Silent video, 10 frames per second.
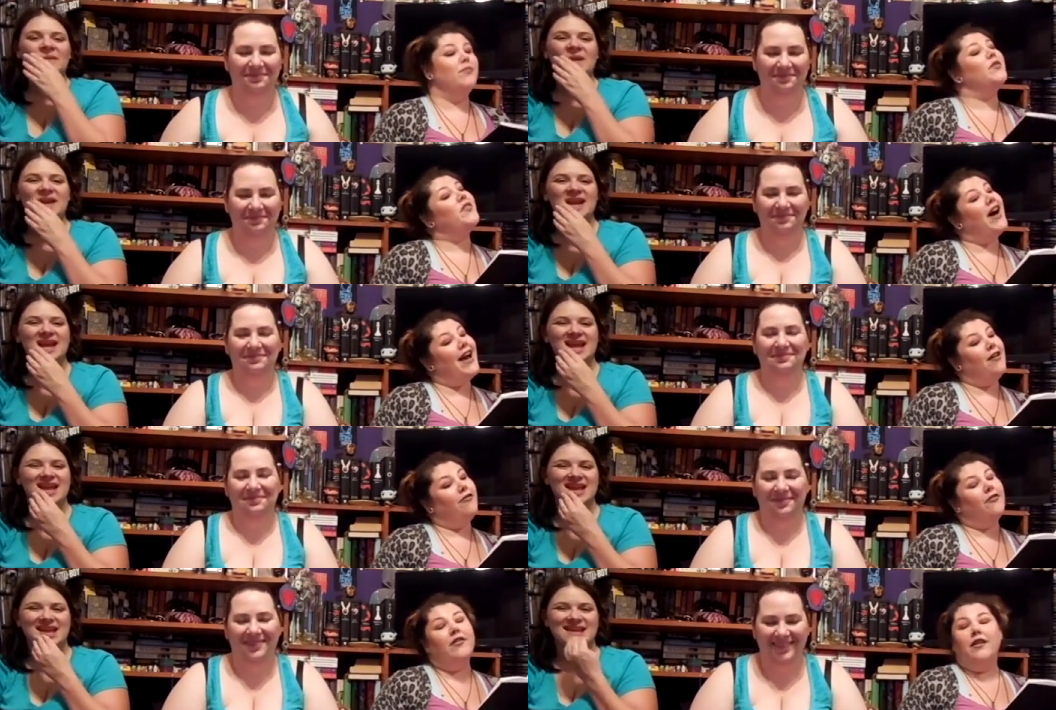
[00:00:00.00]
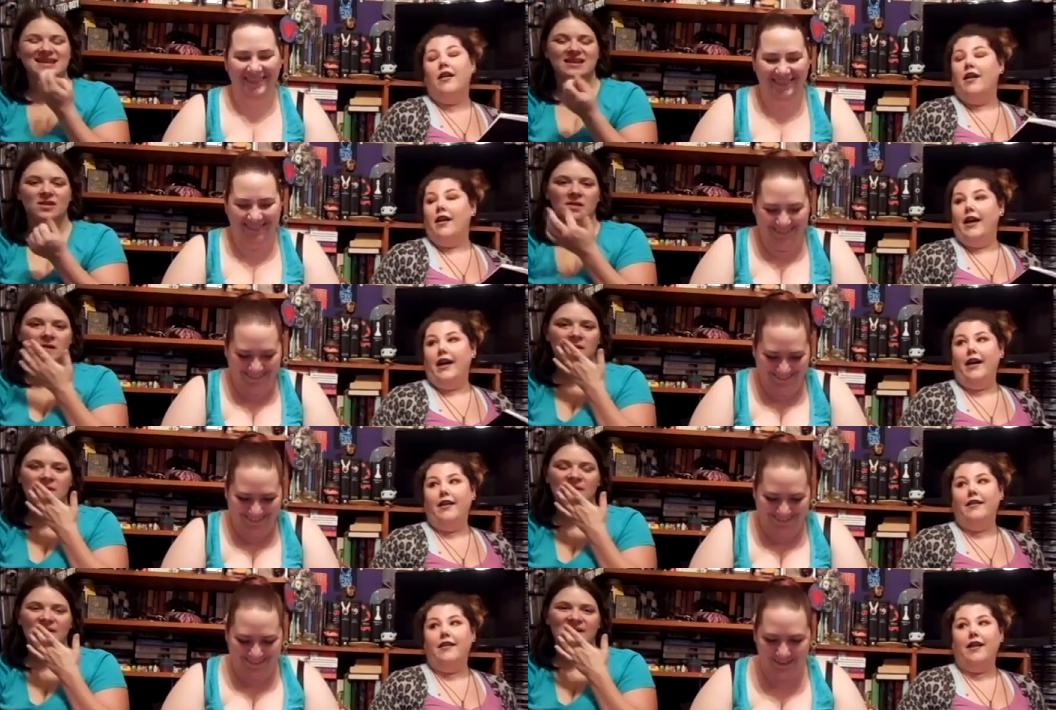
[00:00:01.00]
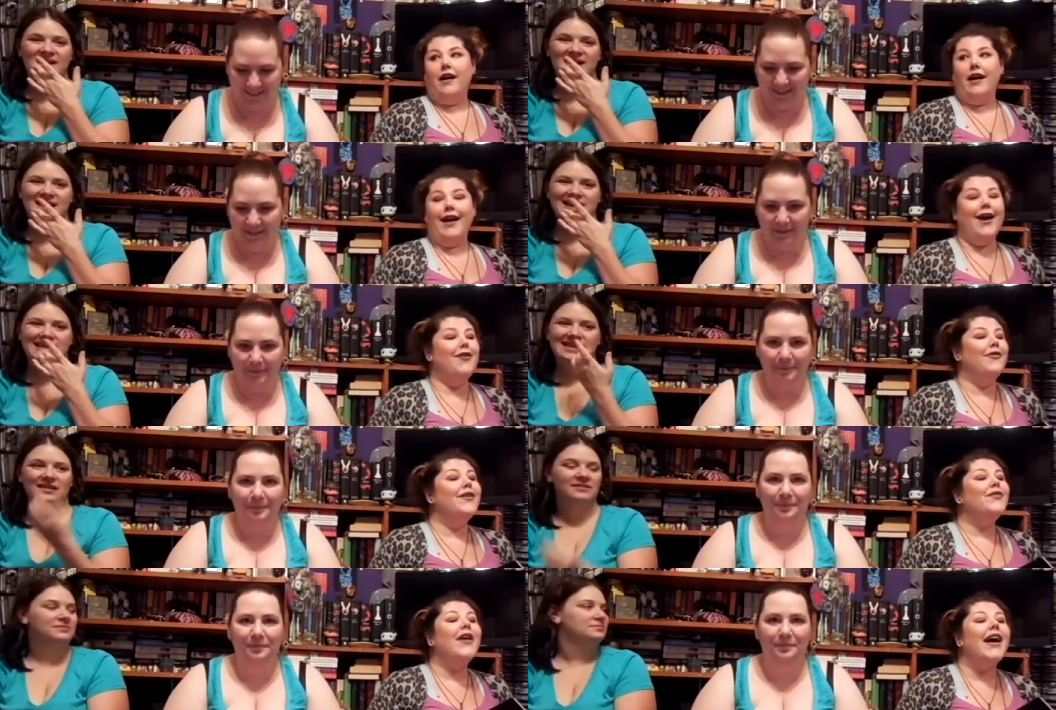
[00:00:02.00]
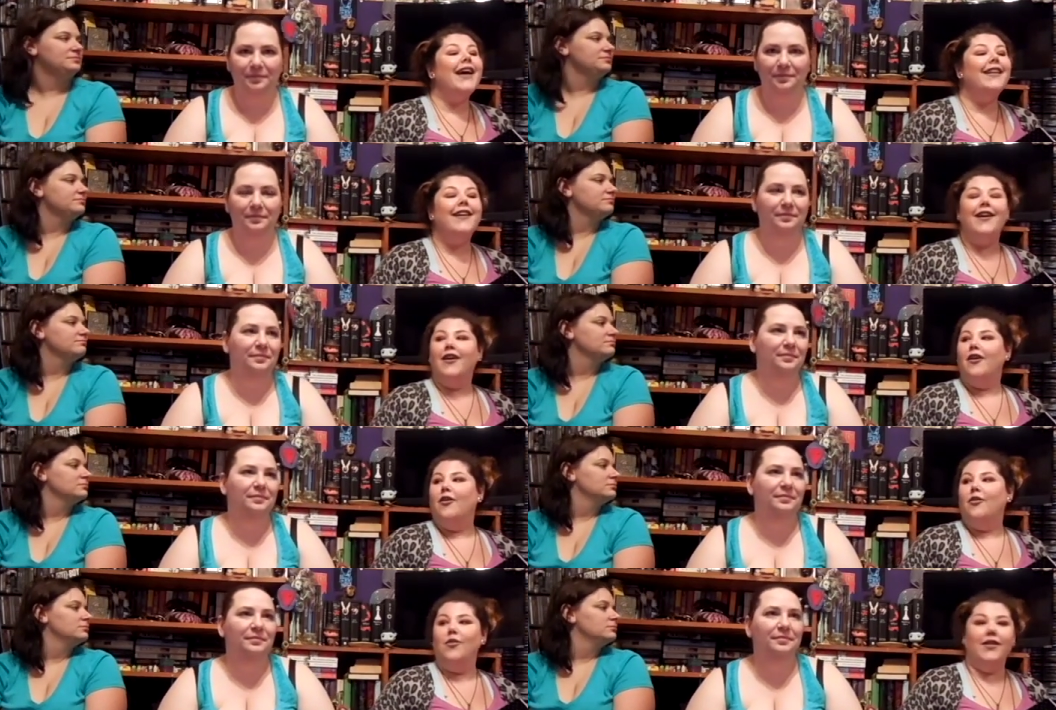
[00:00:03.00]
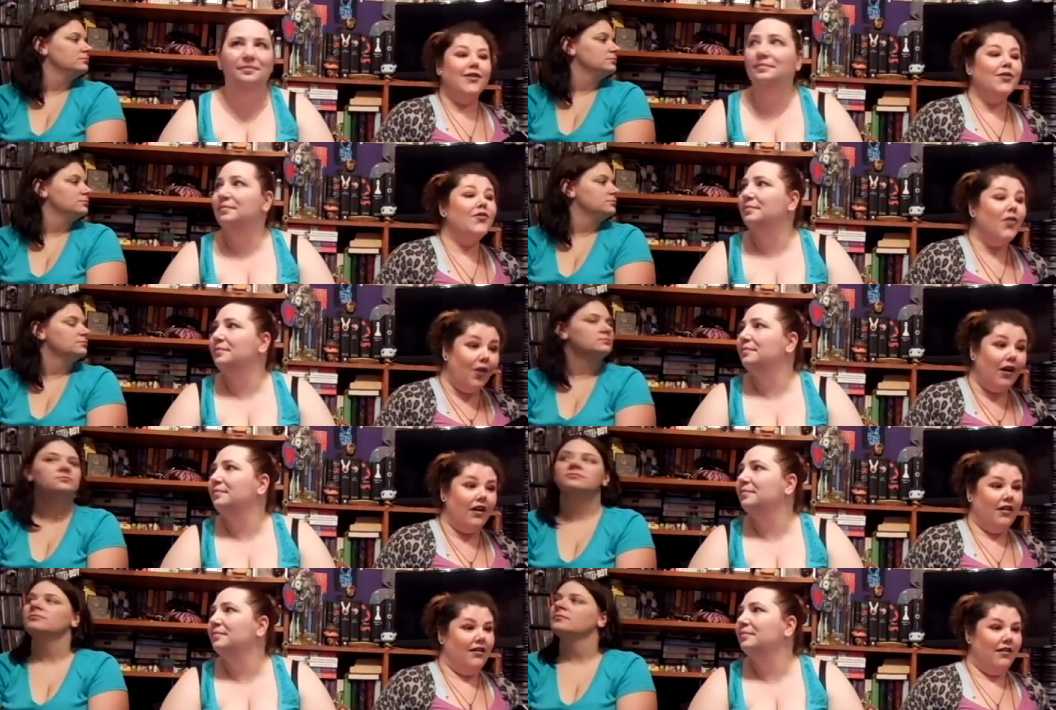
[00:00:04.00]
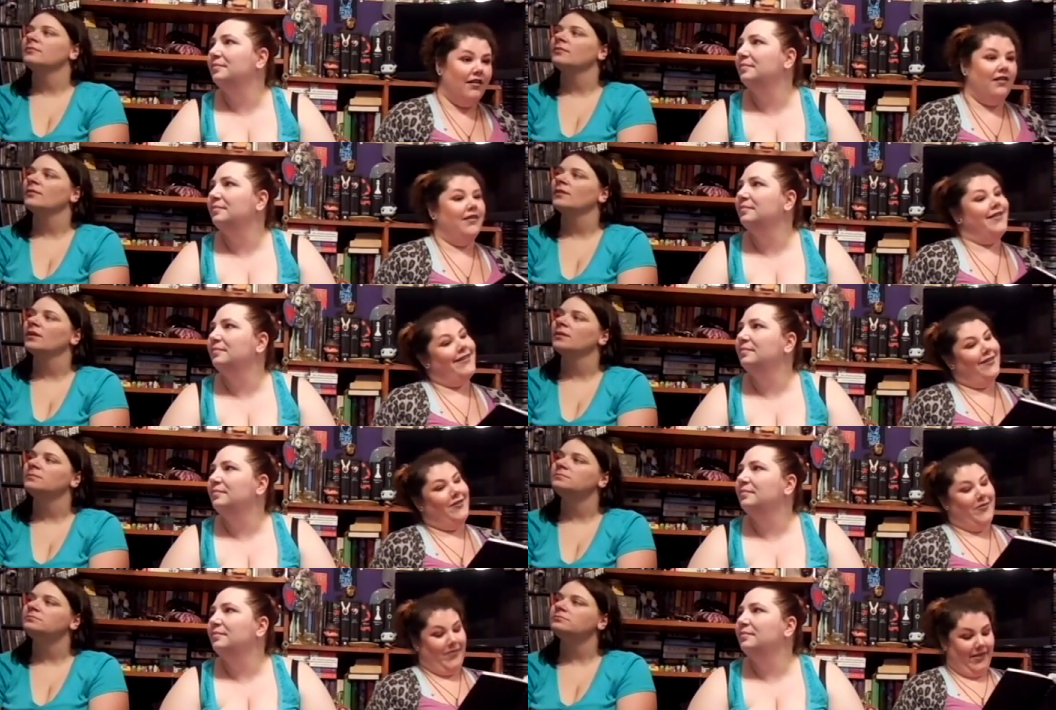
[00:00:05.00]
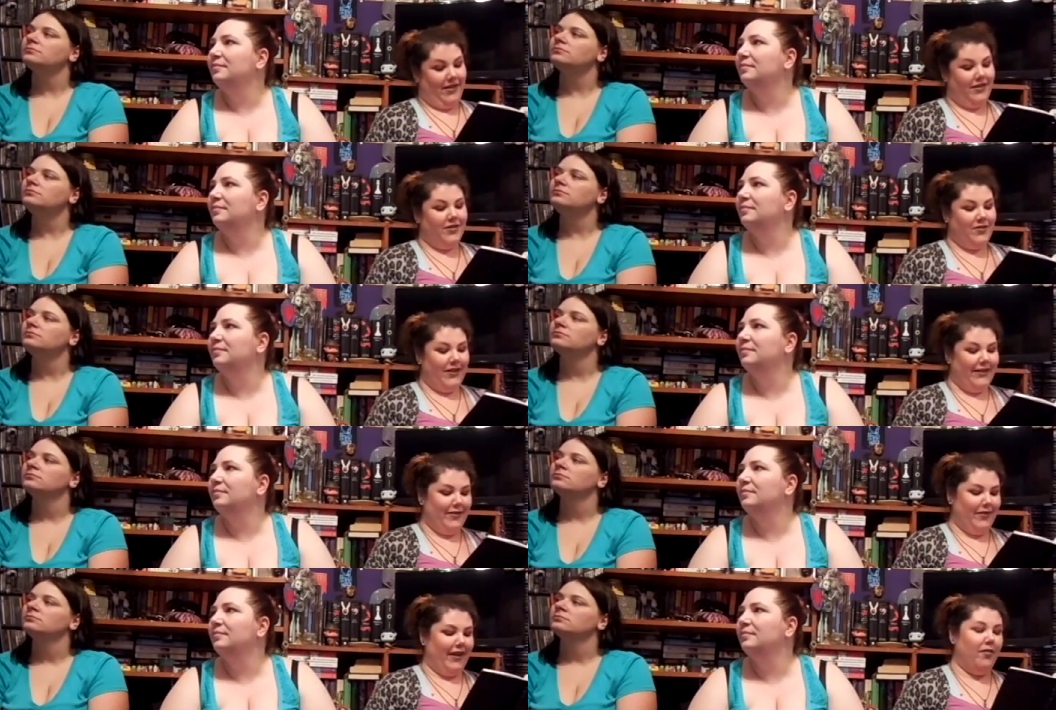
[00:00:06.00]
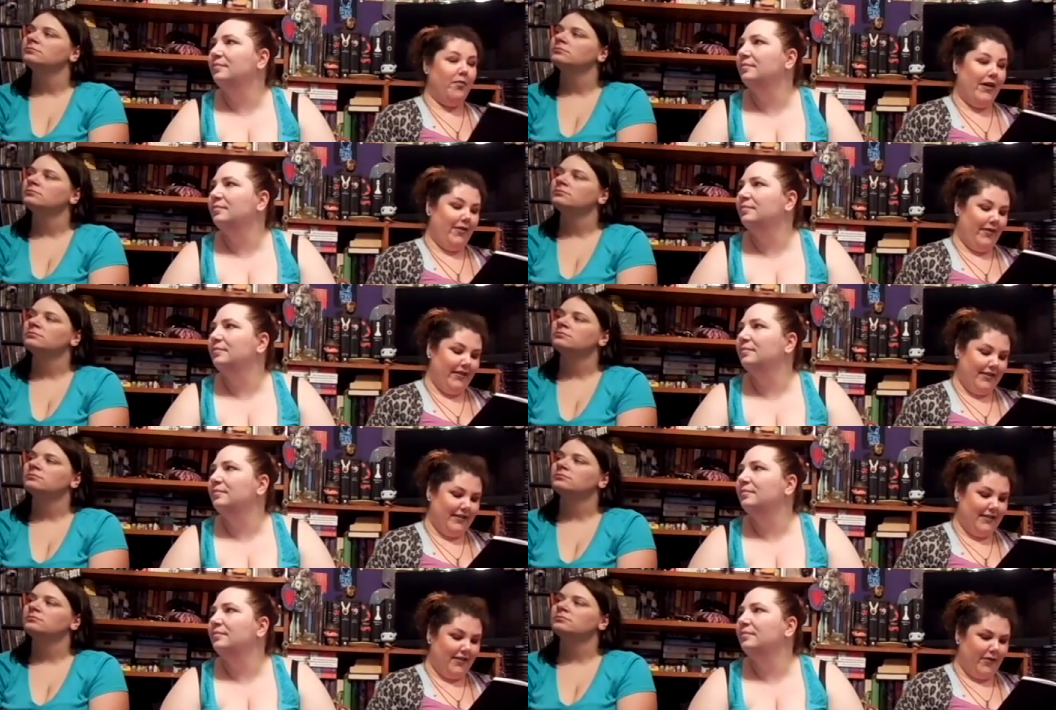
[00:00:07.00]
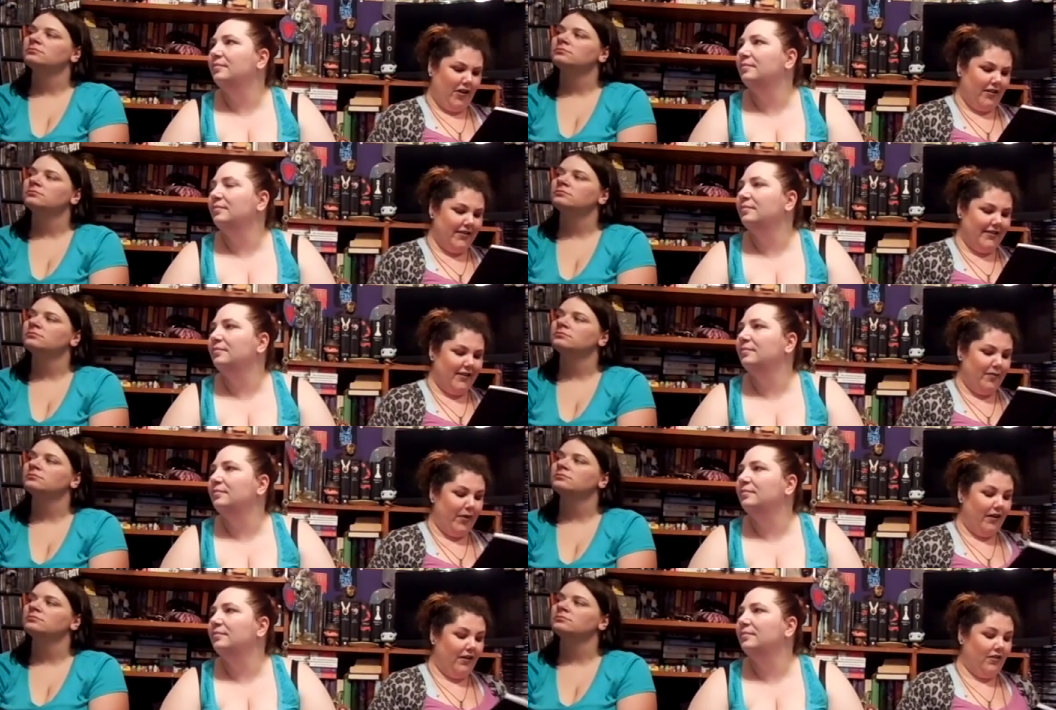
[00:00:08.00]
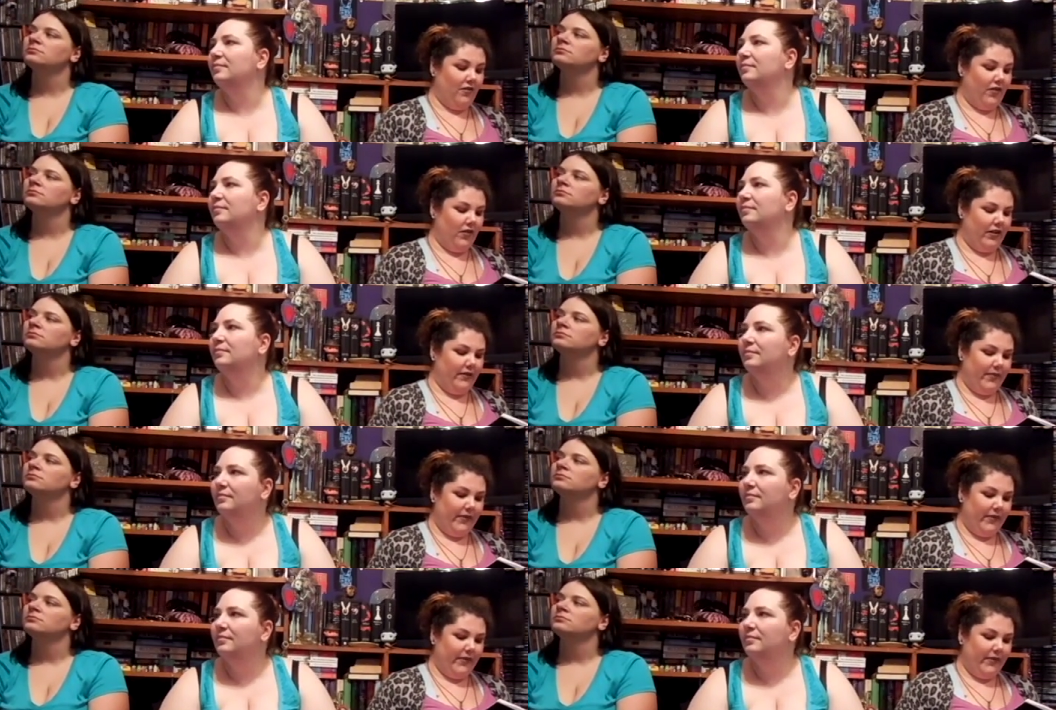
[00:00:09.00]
Speaker 1: number 5. And I haven't read 1 through 4. So, just randomly. By the way, this is Constance Barker who wrote it.